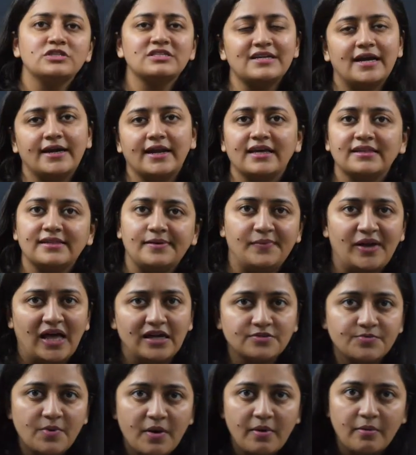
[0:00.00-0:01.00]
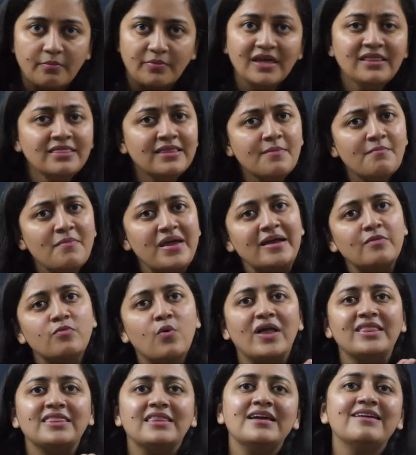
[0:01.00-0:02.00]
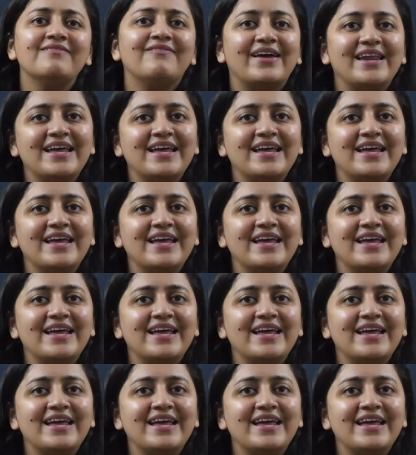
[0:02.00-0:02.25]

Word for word: was studying the plasma membrane, they make one thing